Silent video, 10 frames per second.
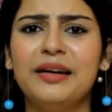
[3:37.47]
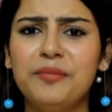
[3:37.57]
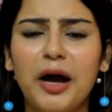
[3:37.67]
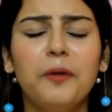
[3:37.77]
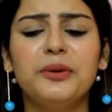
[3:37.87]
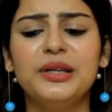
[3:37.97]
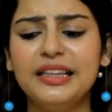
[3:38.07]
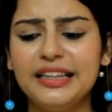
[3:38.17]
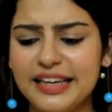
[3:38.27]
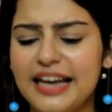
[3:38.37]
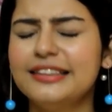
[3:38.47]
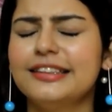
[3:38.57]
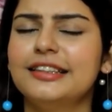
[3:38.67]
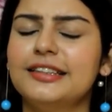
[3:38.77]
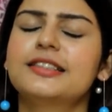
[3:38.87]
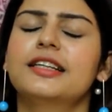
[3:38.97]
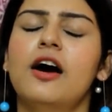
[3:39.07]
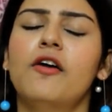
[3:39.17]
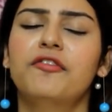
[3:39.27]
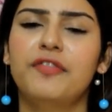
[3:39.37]
In my opinion, yes, it is
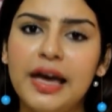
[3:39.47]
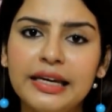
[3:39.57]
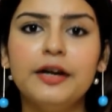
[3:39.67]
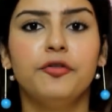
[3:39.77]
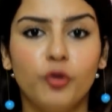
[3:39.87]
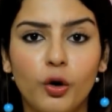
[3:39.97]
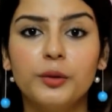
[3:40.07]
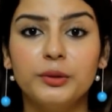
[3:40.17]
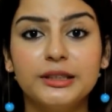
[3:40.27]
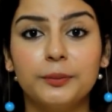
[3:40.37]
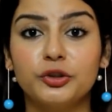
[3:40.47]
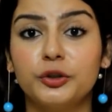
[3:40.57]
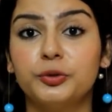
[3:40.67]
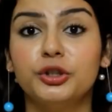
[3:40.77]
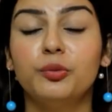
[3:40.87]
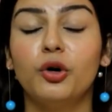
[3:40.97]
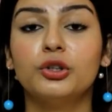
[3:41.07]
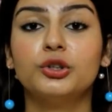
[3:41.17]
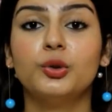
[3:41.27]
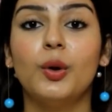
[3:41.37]
a very affordable subscription
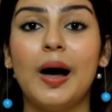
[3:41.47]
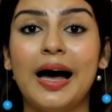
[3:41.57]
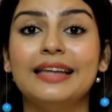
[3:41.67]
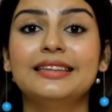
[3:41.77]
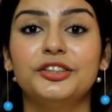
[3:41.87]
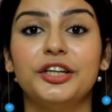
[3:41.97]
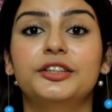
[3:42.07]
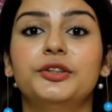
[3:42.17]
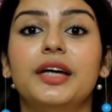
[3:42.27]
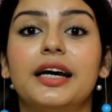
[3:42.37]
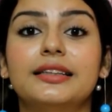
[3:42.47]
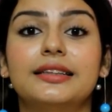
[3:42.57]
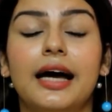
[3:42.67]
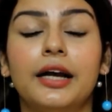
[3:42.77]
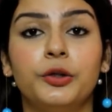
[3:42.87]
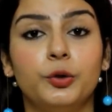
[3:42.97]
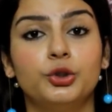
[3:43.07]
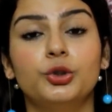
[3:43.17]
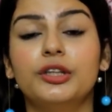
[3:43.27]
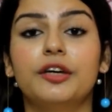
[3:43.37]
box, so I suggest you guys that you
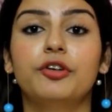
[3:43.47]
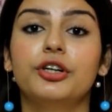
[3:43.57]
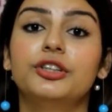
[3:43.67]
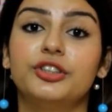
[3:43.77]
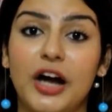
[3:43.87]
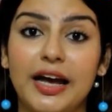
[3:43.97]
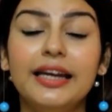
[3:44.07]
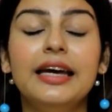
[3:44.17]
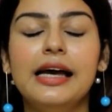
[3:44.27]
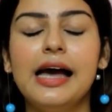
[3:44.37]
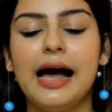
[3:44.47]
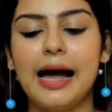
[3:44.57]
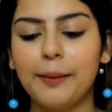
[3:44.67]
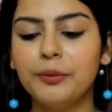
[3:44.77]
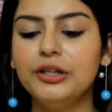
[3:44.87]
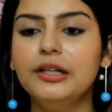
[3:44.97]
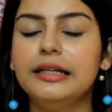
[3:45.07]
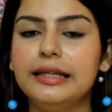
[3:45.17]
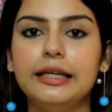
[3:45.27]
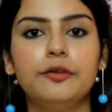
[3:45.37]
should give it a try. I'm gonna
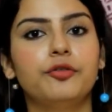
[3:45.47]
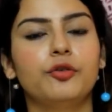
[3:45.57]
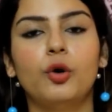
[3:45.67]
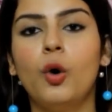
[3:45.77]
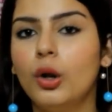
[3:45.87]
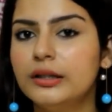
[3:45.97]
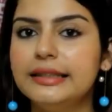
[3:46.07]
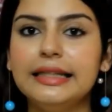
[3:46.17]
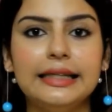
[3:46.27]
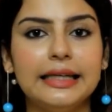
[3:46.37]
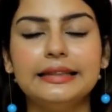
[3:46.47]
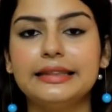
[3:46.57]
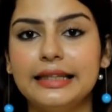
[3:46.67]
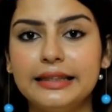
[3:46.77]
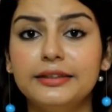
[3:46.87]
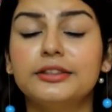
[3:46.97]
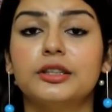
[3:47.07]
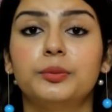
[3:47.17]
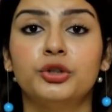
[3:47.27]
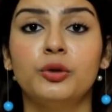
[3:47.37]
leave all the details in the
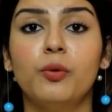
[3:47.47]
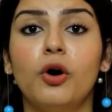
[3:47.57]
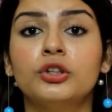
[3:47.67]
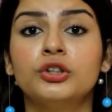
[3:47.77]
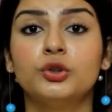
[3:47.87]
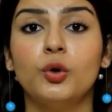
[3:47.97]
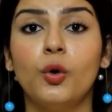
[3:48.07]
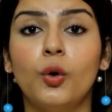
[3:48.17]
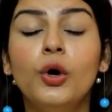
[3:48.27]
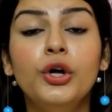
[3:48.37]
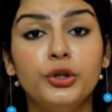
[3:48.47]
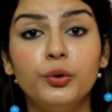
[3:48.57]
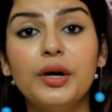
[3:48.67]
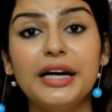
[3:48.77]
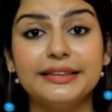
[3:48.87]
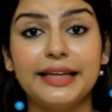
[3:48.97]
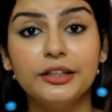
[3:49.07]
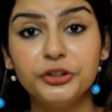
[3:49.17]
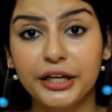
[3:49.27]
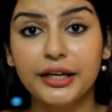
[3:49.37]
description box so you guys
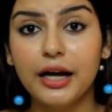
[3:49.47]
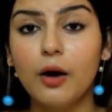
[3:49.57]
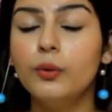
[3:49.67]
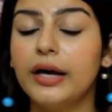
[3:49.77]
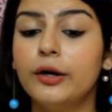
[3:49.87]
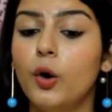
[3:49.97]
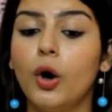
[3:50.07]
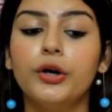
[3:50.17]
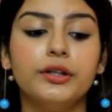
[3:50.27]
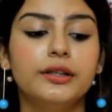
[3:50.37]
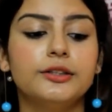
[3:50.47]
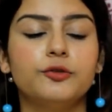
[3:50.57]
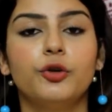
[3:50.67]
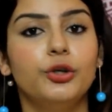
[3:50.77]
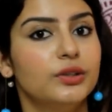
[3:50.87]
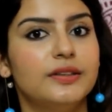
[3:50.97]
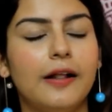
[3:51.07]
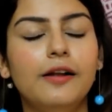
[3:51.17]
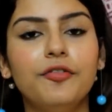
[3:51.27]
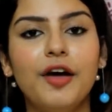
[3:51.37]
can check it out and order this for
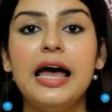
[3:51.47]
yourself.